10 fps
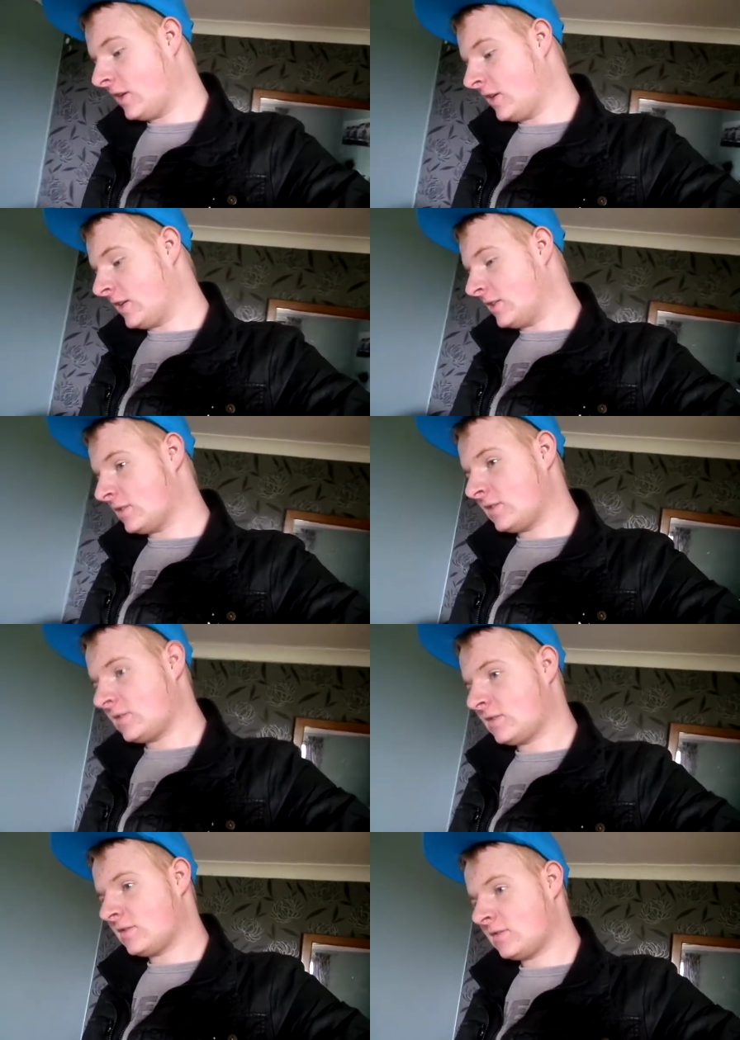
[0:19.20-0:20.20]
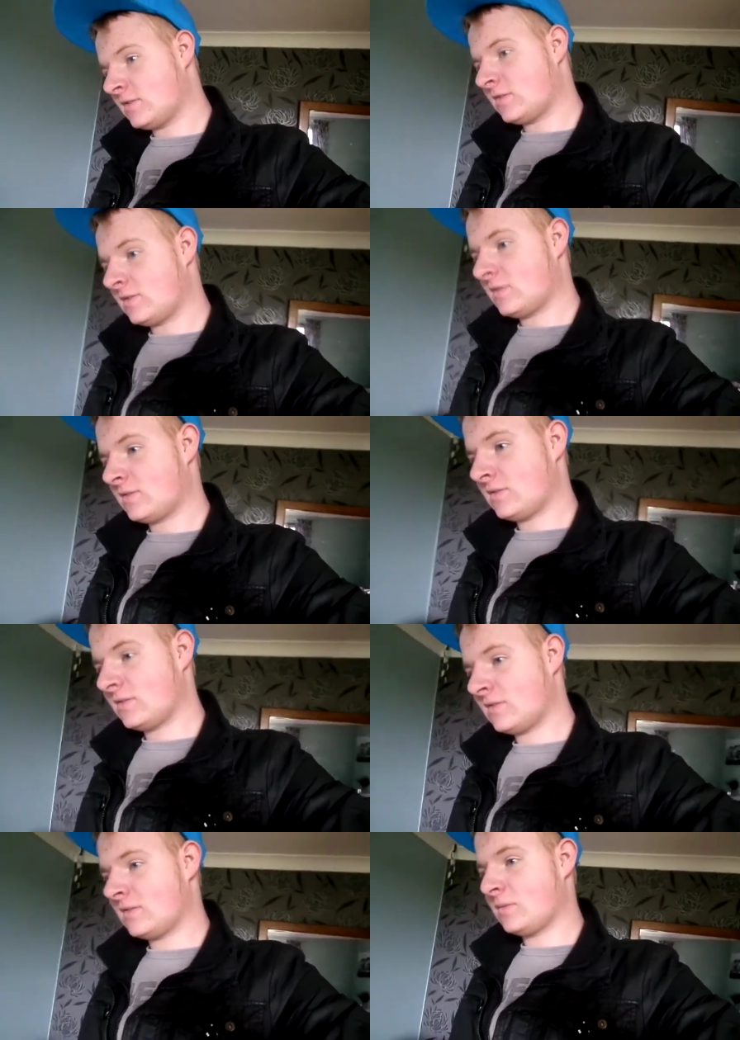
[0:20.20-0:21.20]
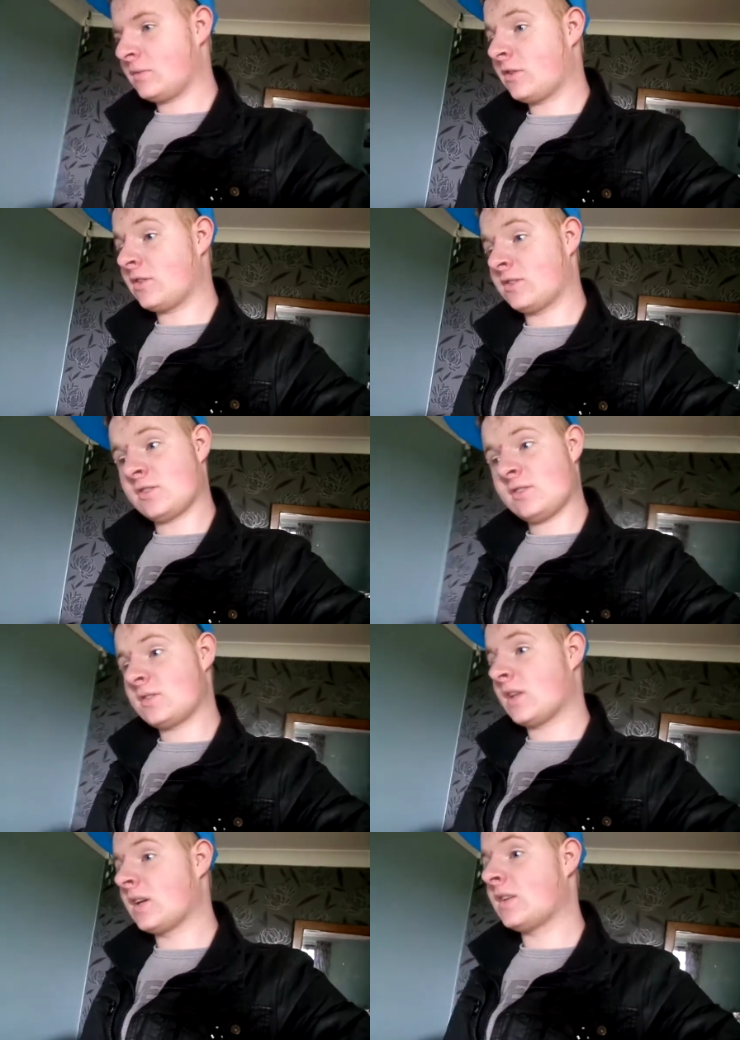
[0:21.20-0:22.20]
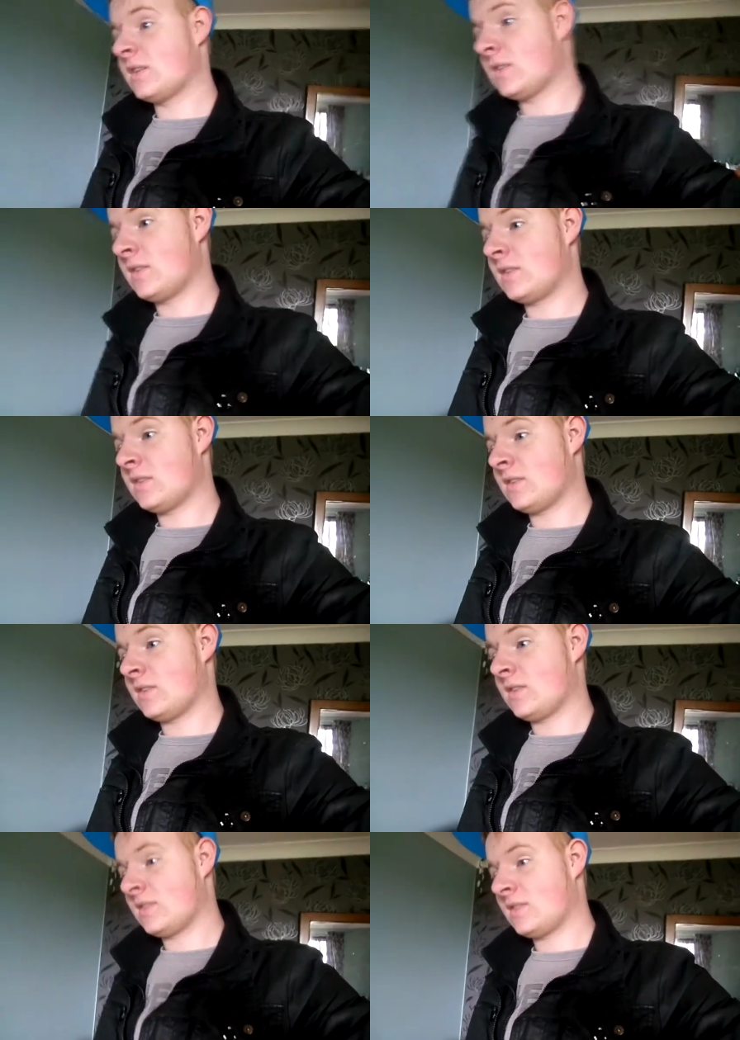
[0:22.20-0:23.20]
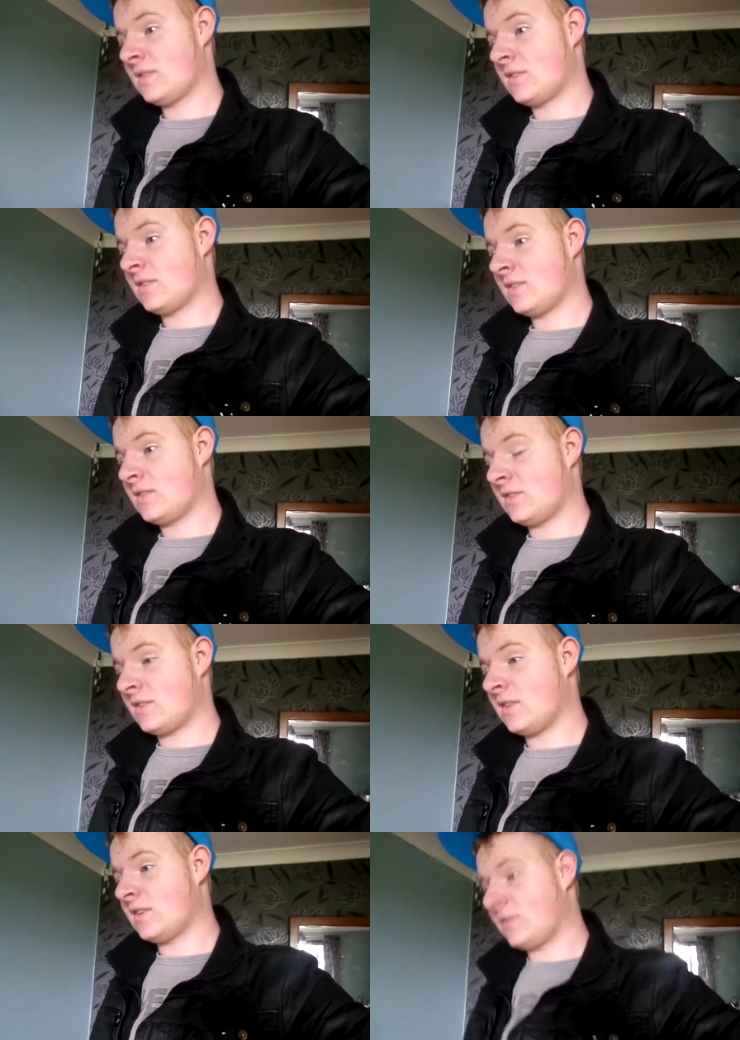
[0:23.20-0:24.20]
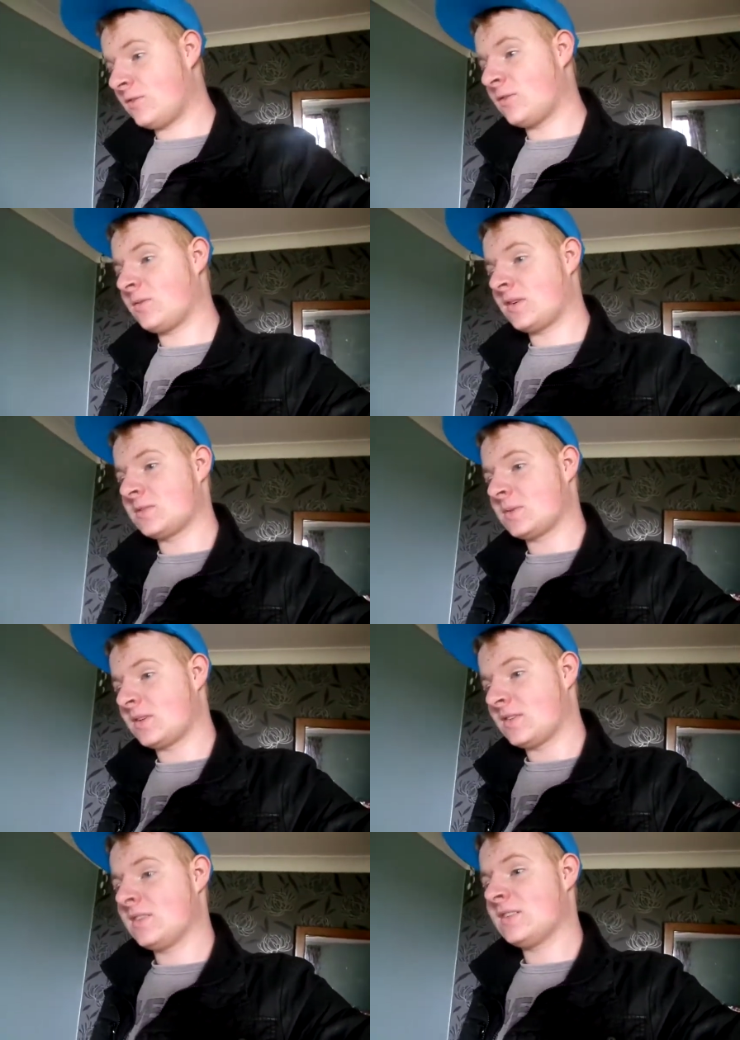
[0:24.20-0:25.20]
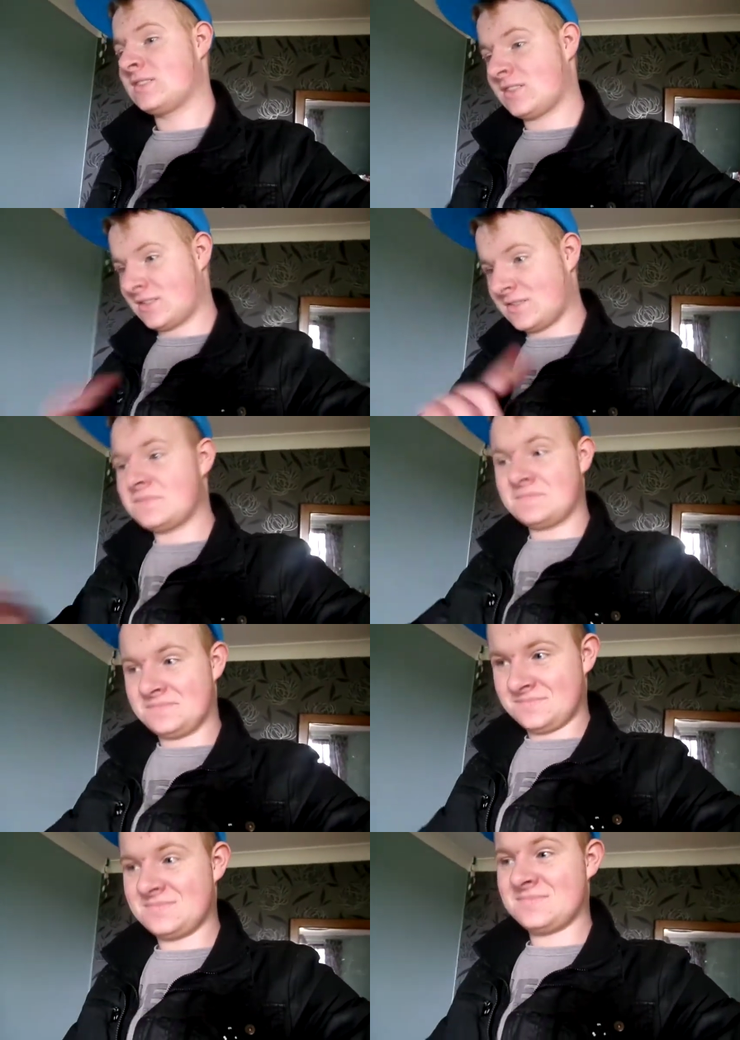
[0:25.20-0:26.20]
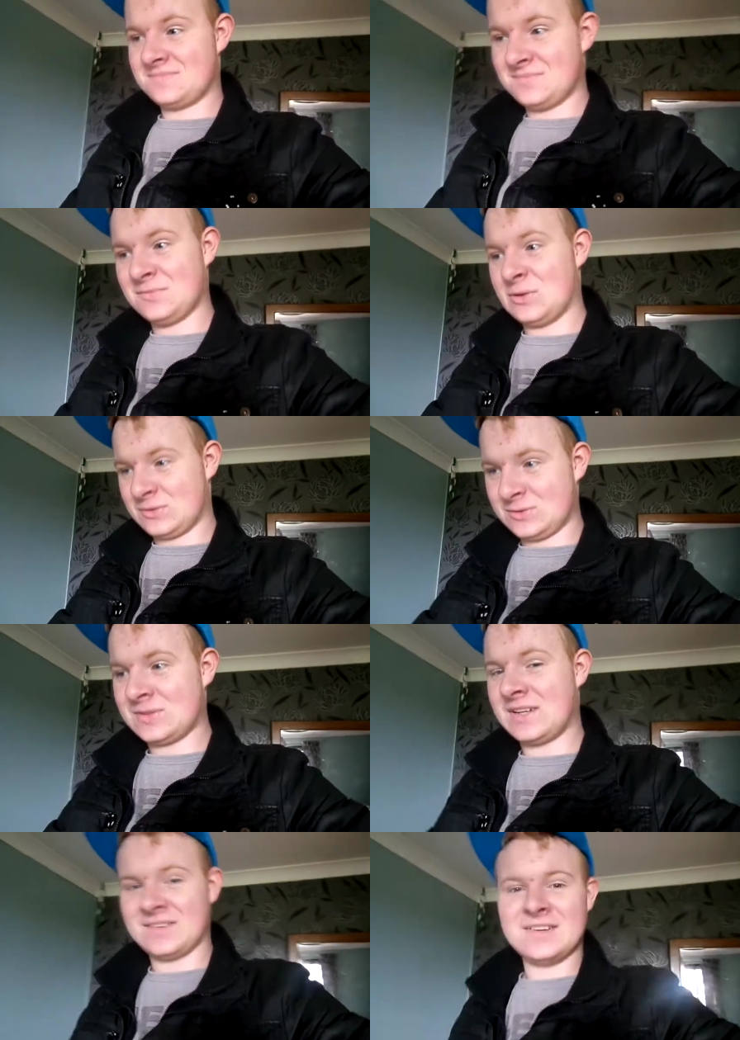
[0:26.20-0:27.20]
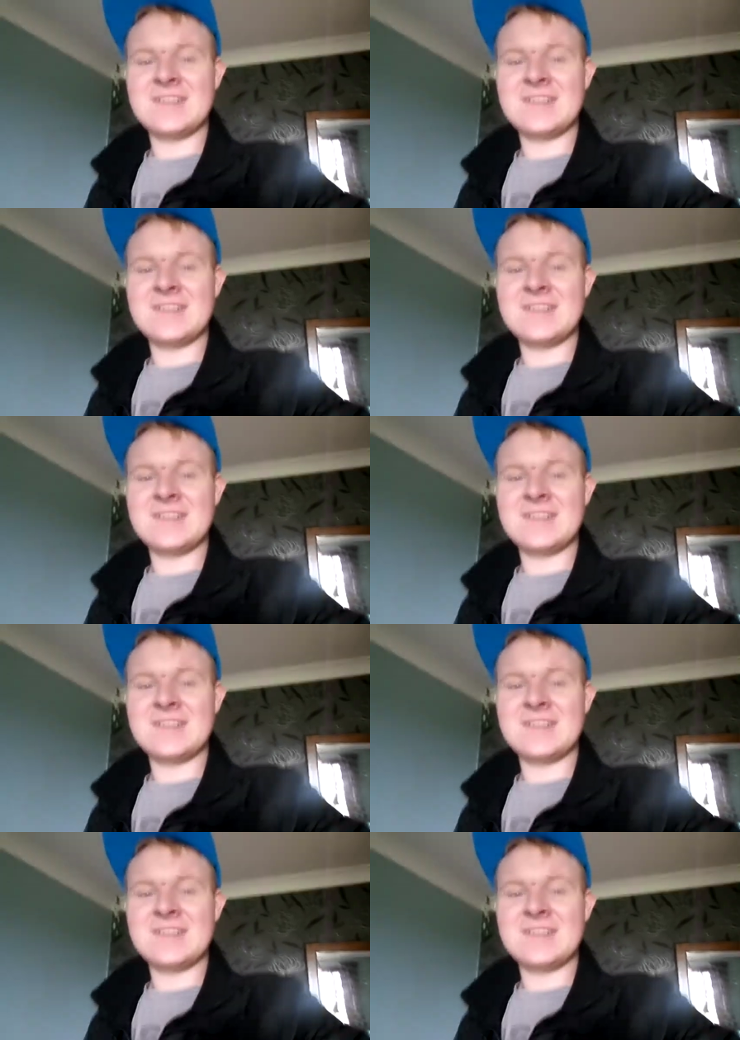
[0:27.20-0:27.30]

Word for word: It's Friday, Monday. We've got to do two today. I know, I've thought of one. Alright, and I've thought of one as well, so we'll sort that out.